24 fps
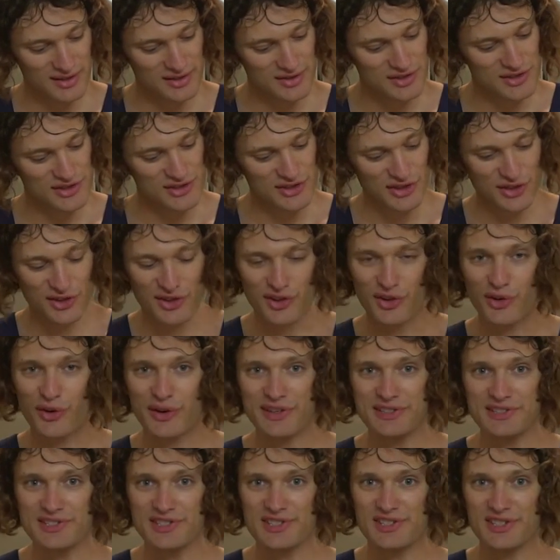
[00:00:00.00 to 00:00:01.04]

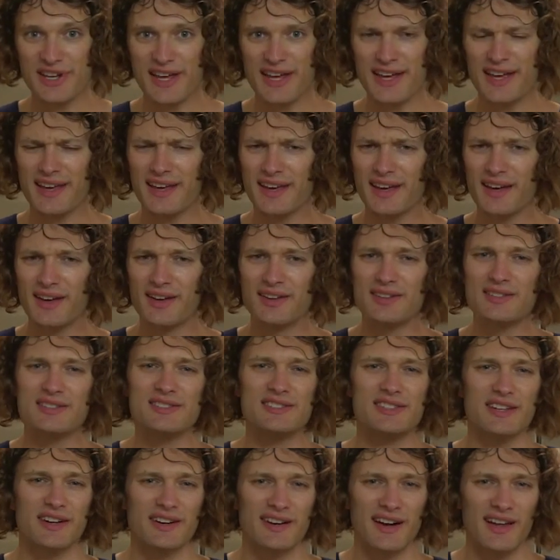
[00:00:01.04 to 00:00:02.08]
sirloin steak,
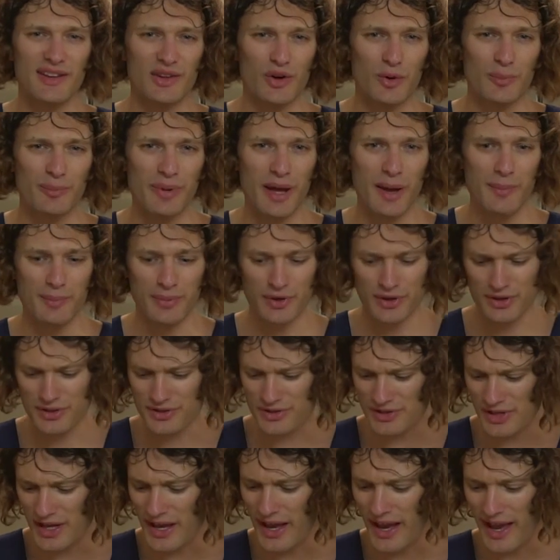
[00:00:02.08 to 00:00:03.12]
serrano
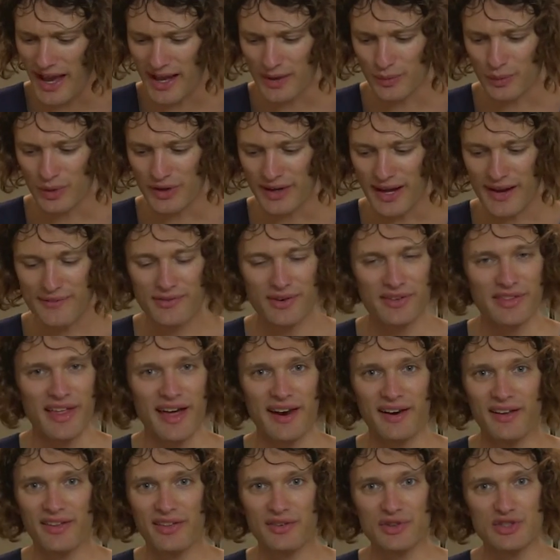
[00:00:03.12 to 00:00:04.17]
peppers, and whatever
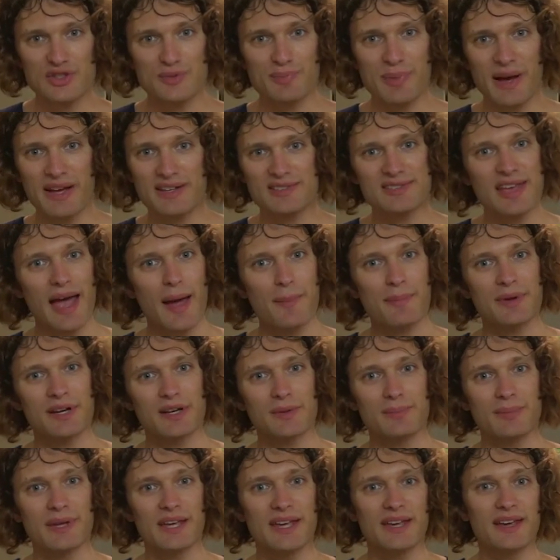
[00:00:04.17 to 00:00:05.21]
that other spice happened to
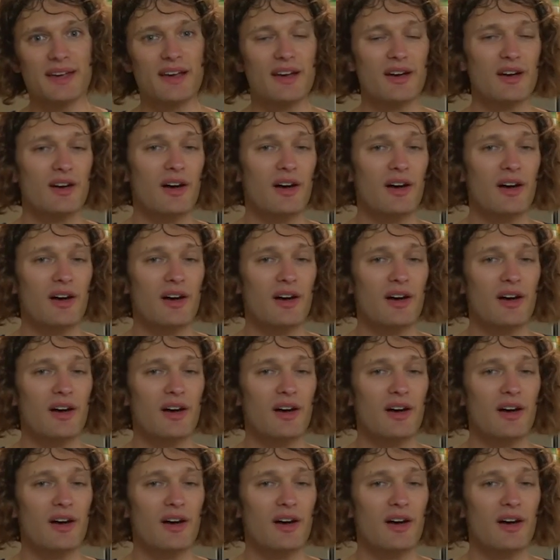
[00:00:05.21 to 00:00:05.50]
be,